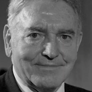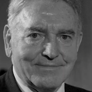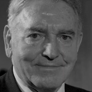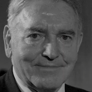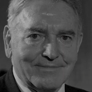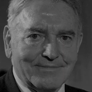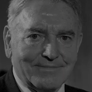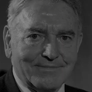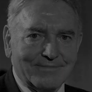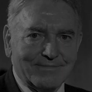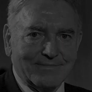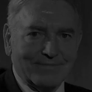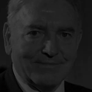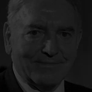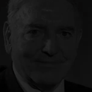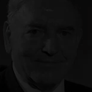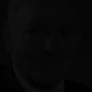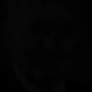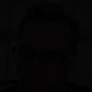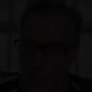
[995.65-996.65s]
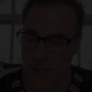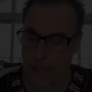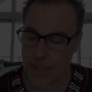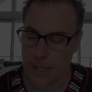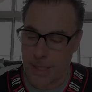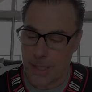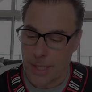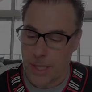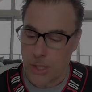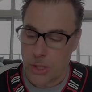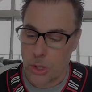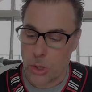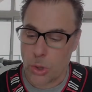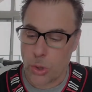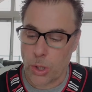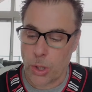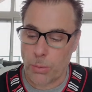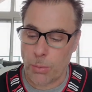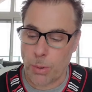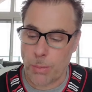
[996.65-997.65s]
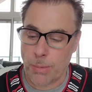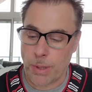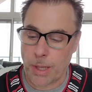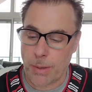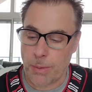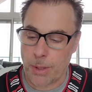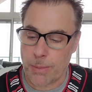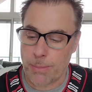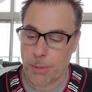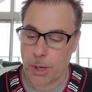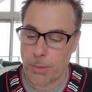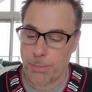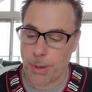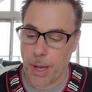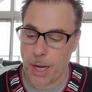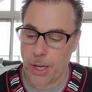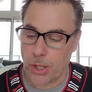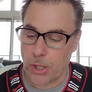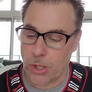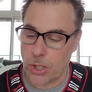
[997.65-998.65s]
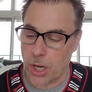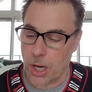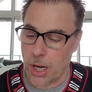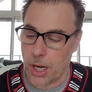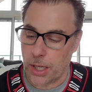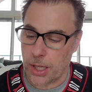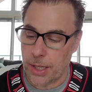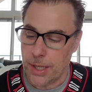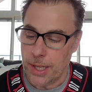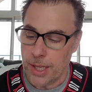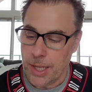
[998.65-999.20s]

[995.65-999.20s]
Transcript: in France, to treat a woman that was mauled by her dog.